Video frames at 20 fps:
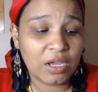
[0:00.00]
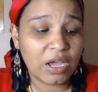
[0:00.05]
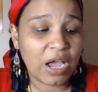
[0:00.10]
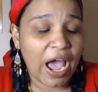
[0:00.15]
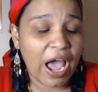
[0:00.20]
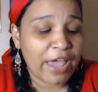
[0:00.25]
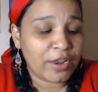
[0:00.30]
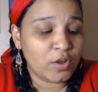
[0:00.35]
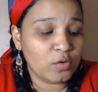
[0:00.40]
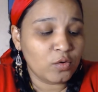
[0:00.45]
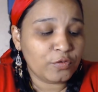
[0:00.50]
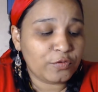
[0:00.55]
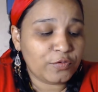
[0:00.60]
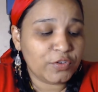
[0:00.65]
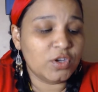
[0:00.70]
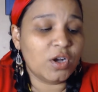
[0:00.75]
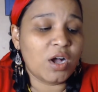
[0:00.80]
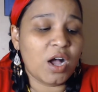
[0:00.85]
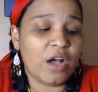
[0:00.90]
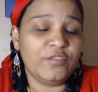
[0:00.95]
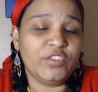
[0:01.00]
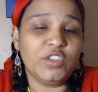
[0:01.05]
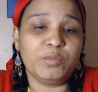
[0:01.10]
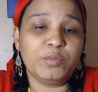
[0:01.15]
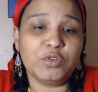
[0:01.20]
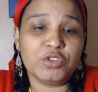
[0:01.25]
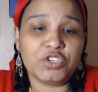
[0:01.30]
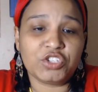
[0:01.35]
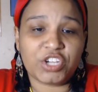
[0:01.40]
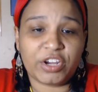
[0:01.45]
I don't feel comfortable
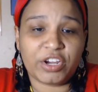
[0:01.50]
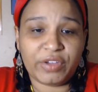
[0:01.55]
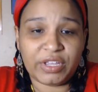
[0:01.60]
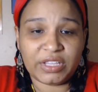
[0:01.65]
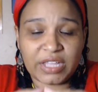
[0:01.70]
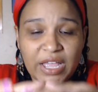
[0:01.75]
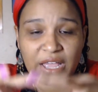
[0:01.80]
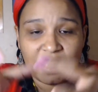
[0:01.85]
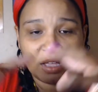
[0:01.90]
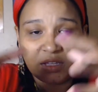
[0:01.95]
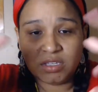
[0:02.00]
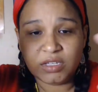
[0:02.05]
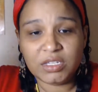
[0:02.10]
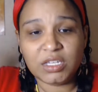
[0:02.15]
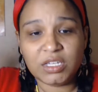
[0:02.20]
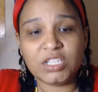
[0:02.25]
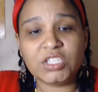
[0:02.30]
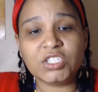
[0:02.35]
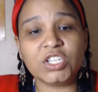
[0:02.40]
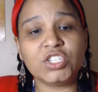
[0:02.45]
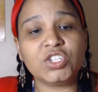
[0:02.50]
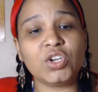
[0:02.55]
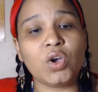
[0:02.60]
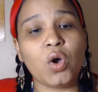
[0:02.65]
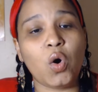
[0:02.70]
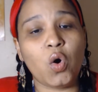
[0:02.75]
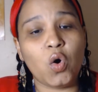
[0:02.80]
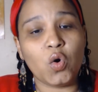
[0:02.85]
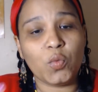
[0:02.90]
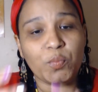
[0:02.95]
sharing that in such an
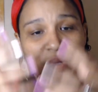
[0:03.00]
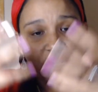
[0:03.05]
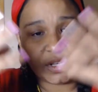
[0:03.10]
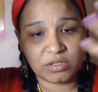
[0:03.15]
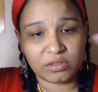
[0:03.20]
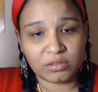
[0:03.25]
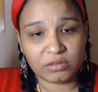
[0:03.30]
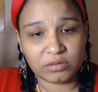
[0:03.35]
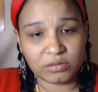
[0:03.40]
open